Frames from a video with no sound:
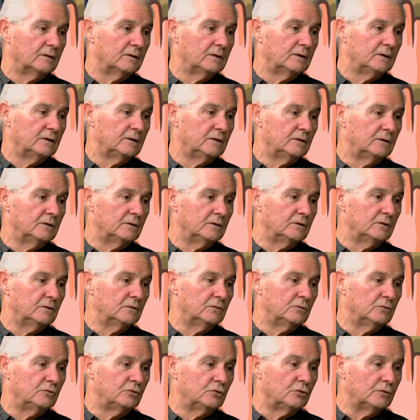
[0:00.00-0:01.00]

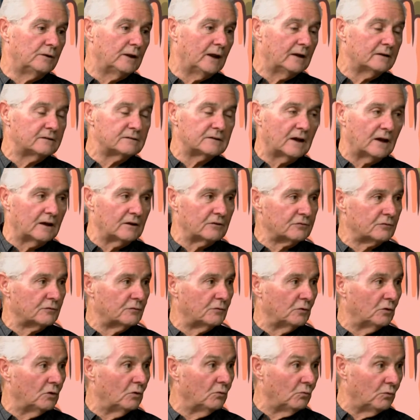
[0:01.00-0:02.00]
you do that task
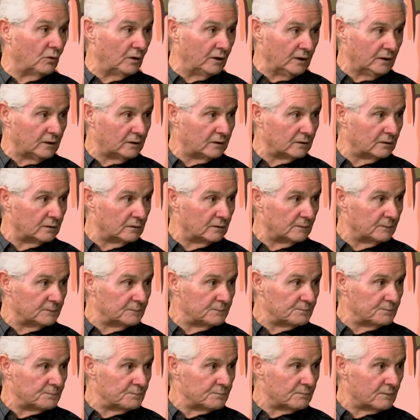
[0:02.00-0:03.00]
for a week,
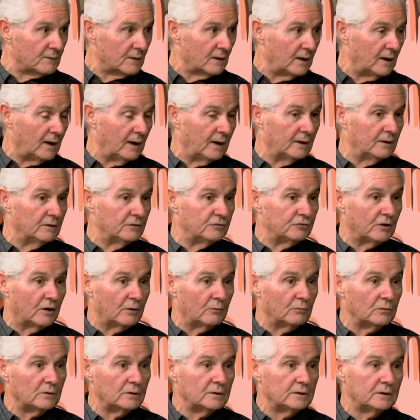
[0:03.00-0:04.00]
and
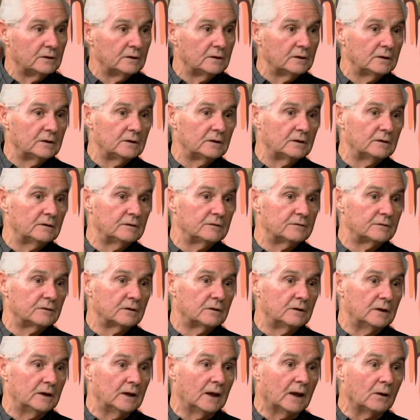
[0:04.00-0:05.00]
generally it is
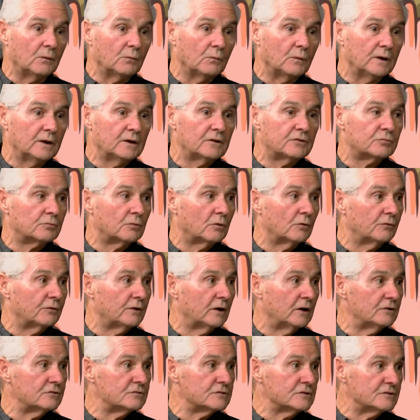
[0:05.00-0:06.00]
an 8 weeks
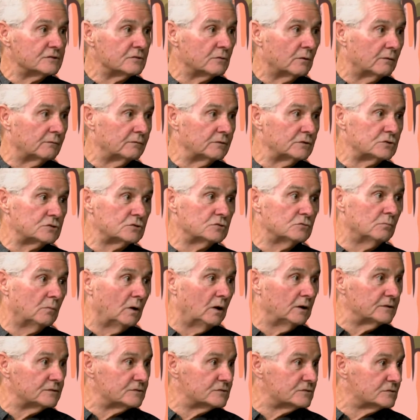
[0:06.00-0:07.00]
rotation. So every 2
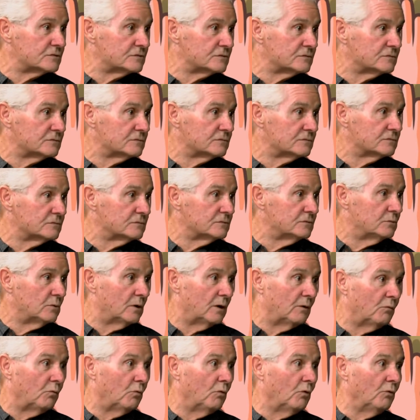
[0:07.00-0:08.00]
months you
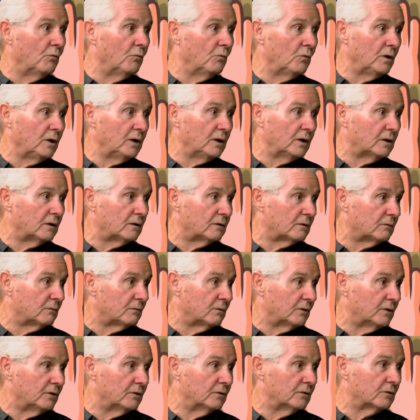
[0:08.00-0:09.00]
have 1 week
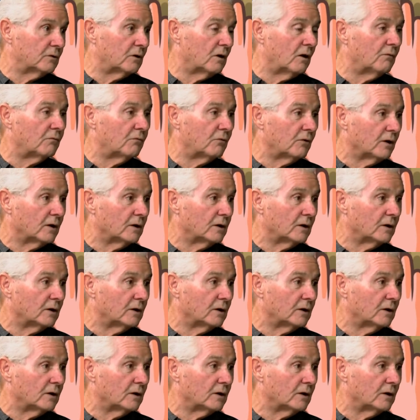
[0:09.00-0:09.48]
where you're covering.